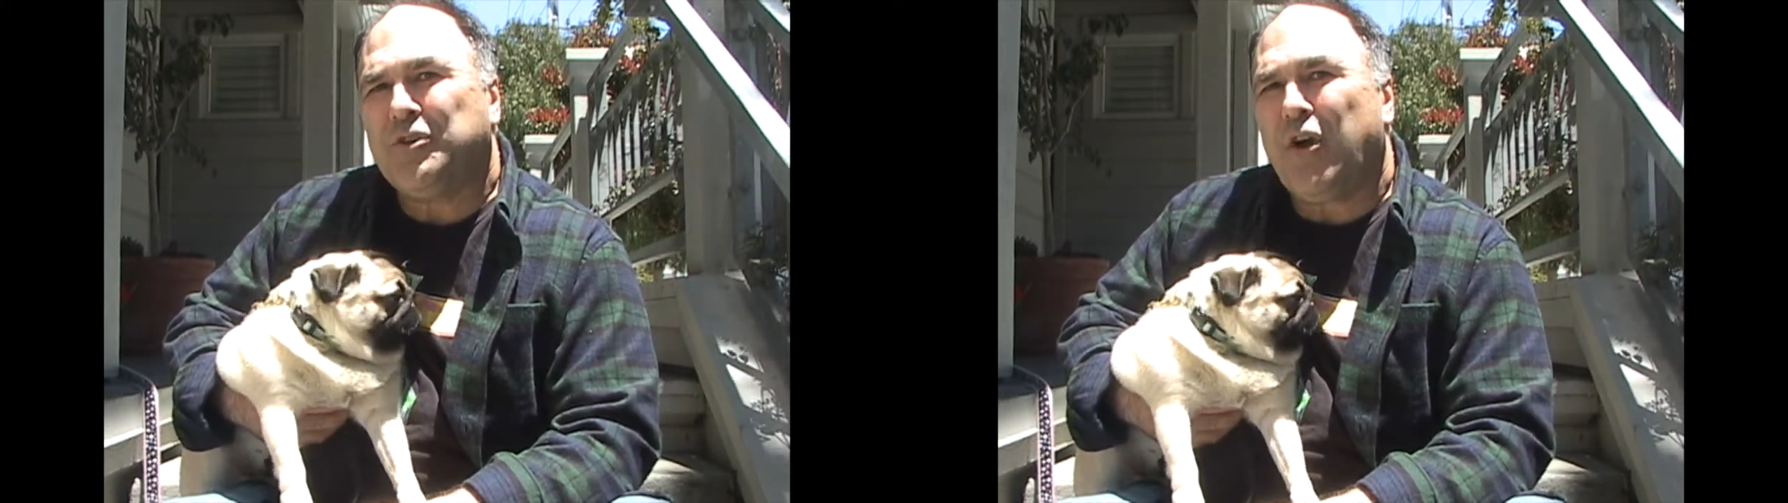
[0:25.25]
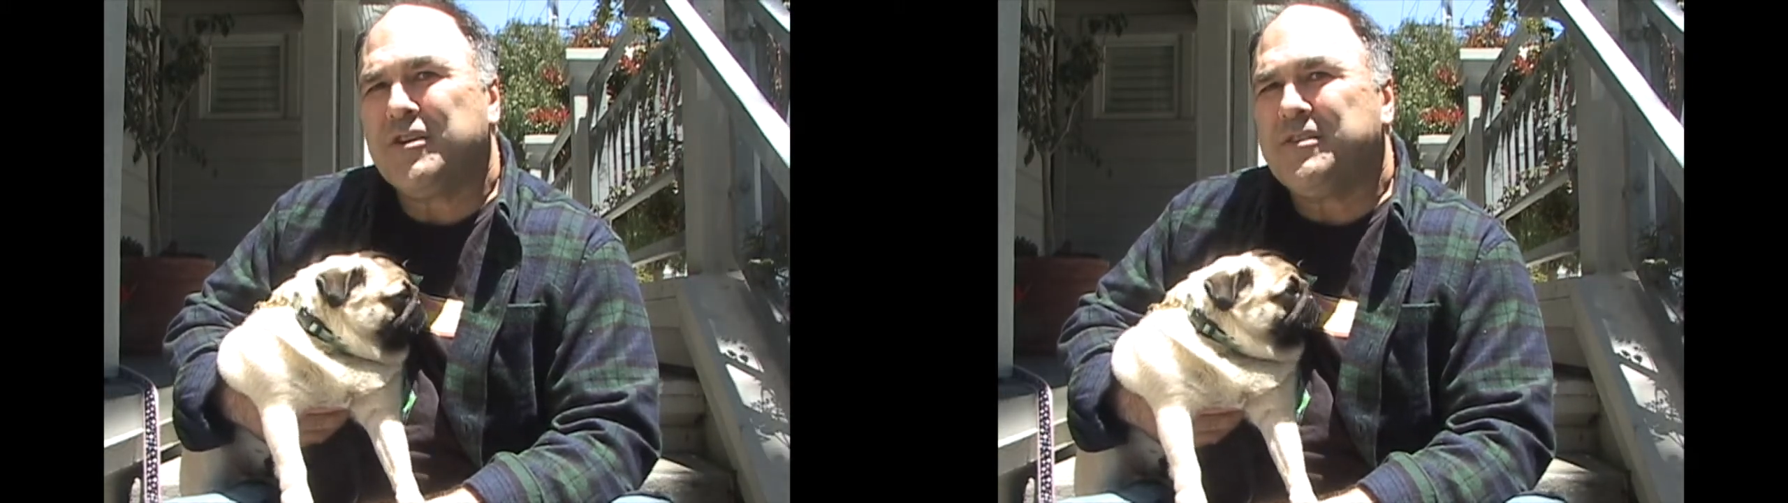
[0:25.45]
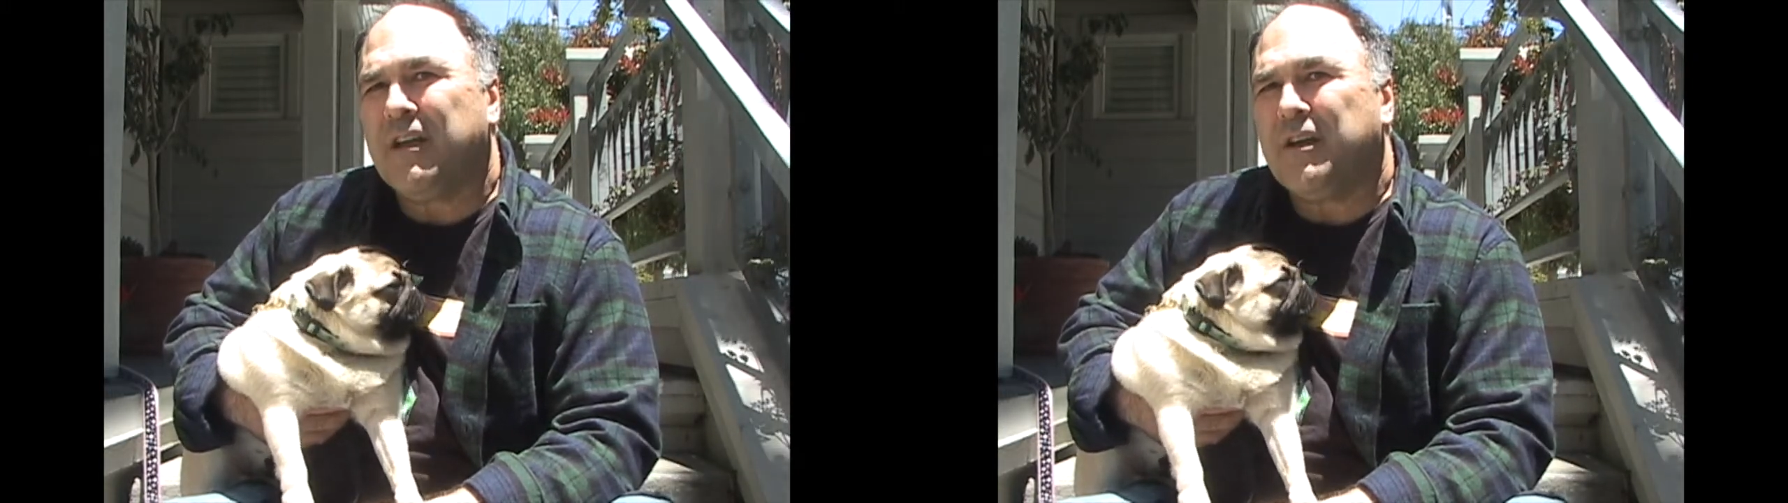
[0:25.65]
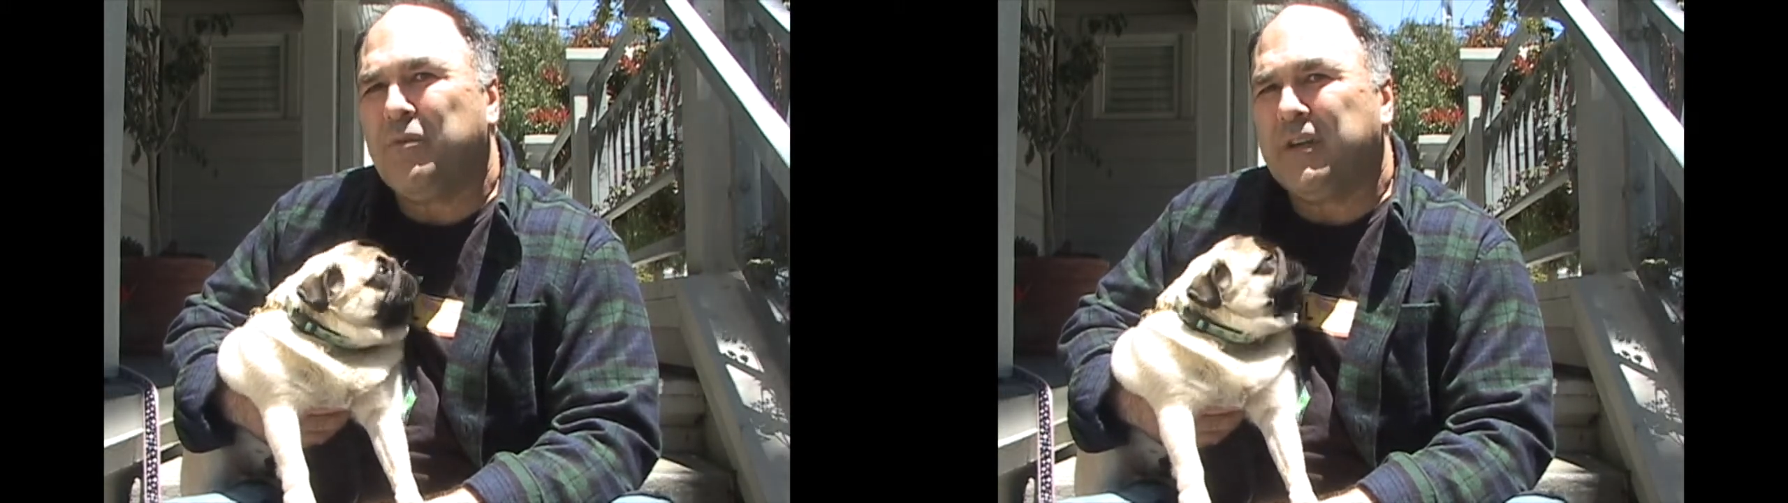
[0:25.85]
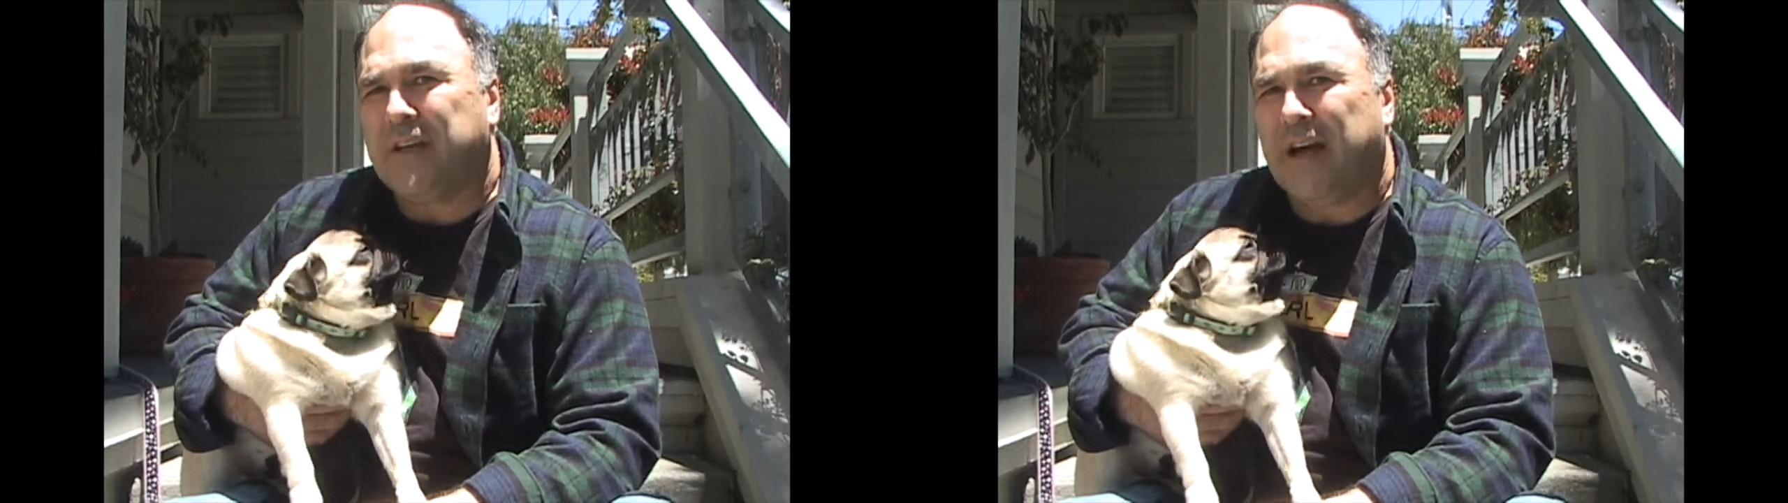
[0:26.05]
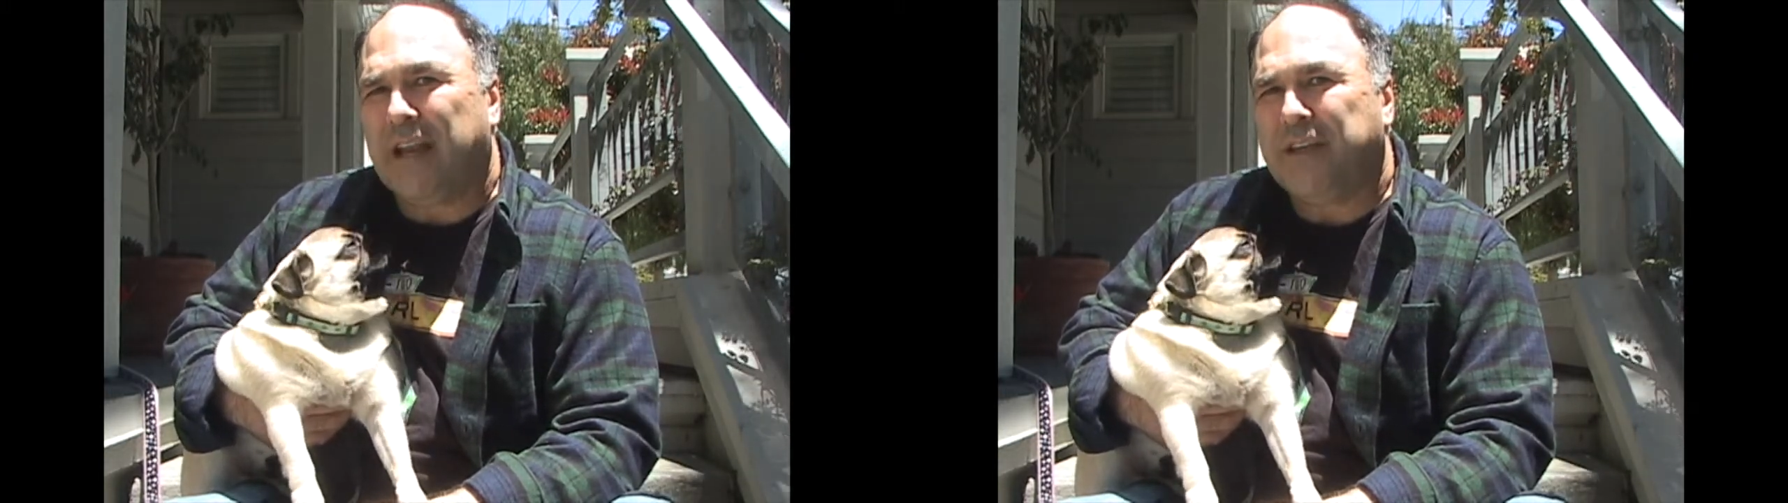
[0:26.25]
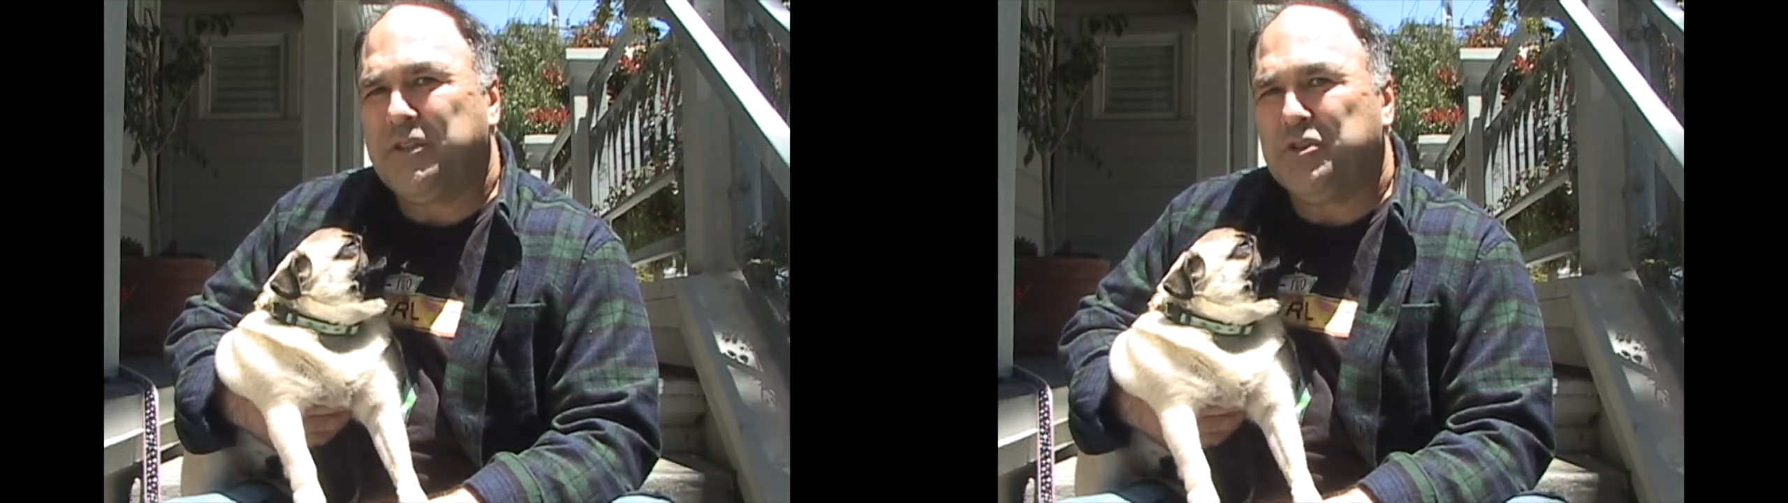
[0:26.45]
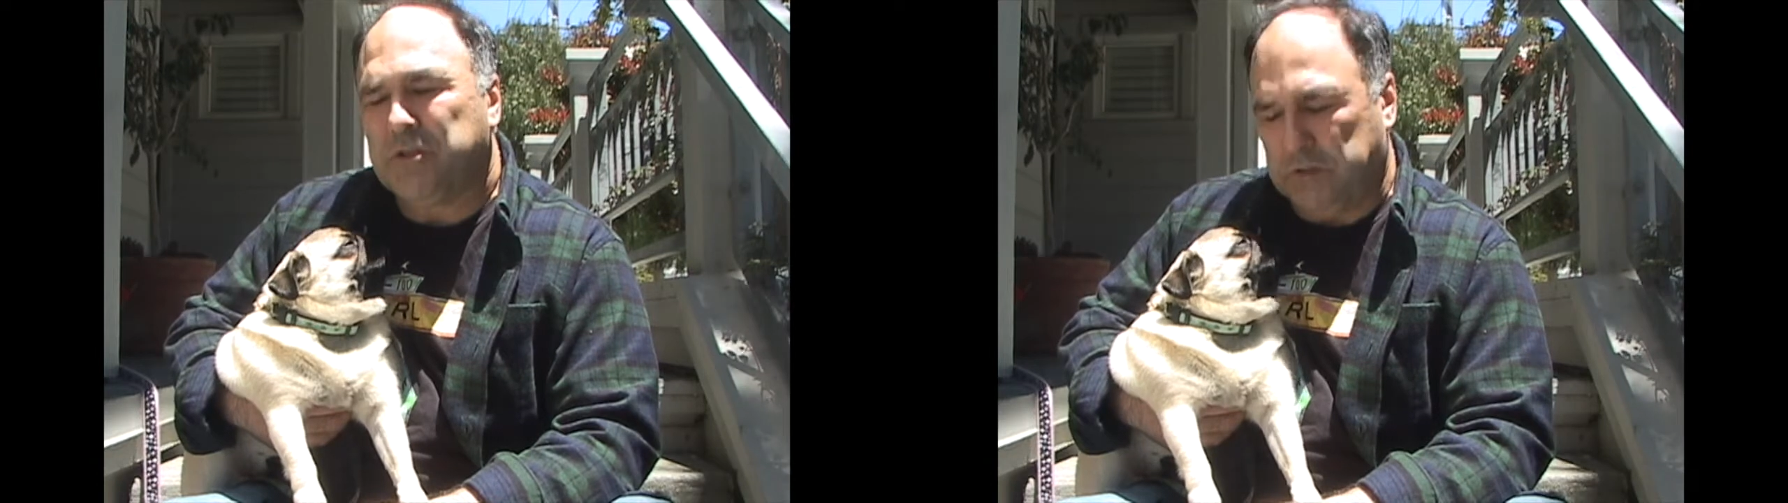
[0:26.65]
dog's not going to
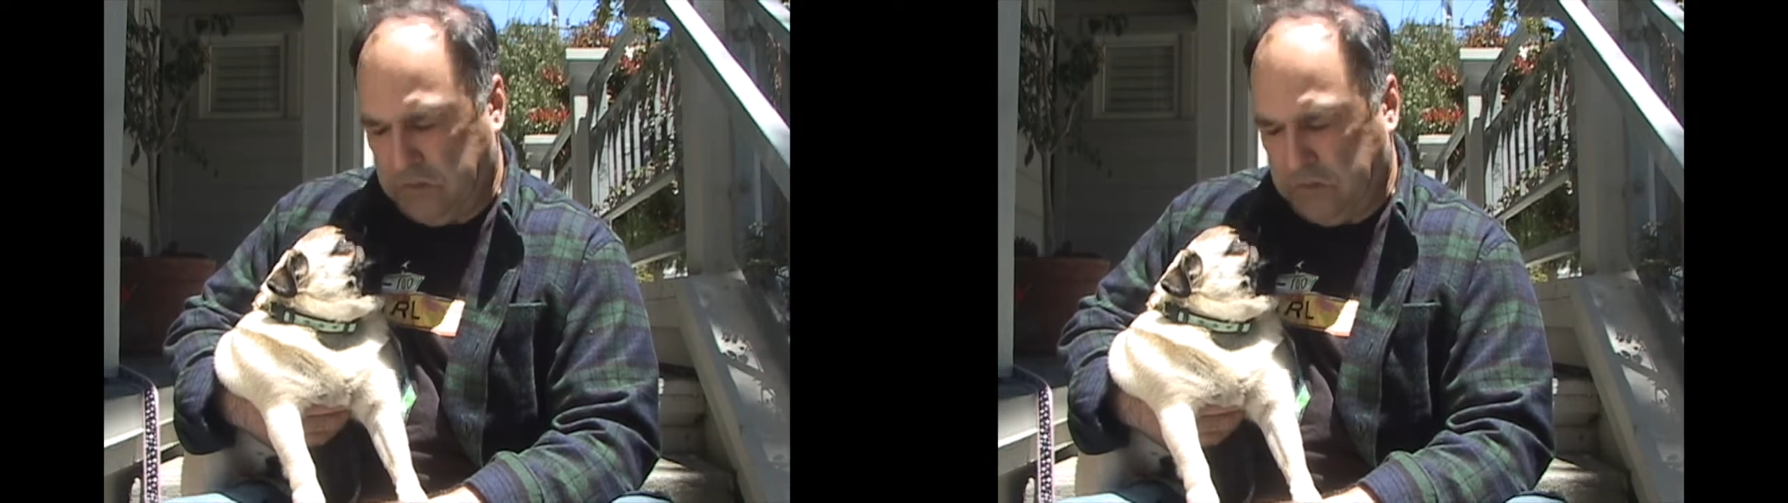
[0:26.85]
college.